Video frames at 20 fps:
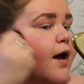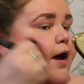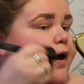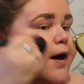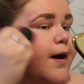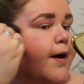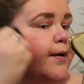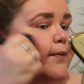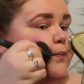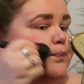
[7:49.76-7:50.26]

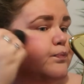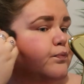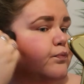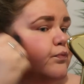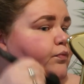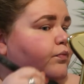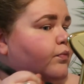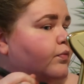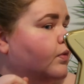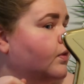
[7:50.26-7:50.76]

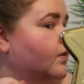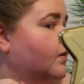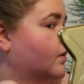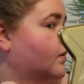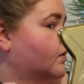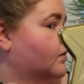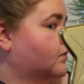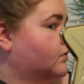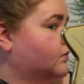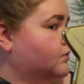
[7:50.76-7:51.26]

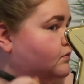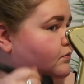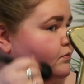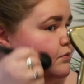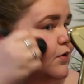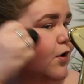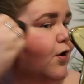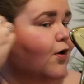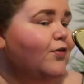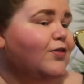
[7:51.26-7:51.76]

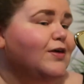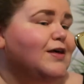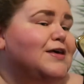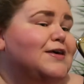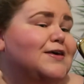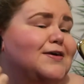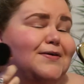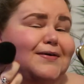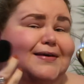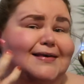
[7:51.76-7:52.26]
Not
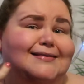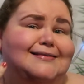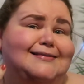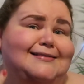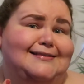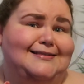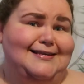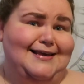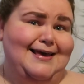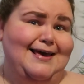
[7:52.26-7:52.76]
that you
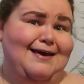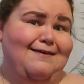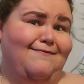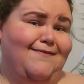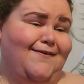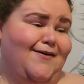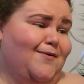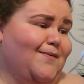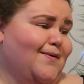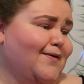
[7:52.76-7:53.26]
can see it
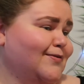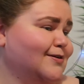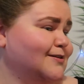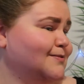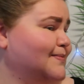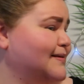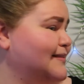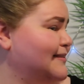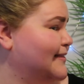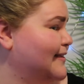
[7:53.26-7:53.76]
very well
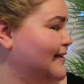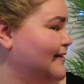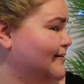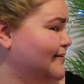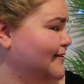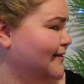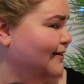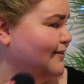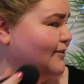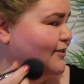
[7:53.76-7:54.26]
because my skin
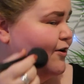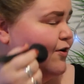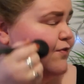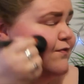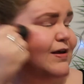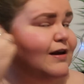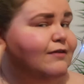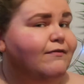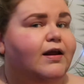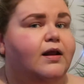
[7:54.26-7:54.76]
has actually gone
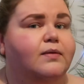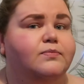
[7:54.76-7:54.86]
really bad.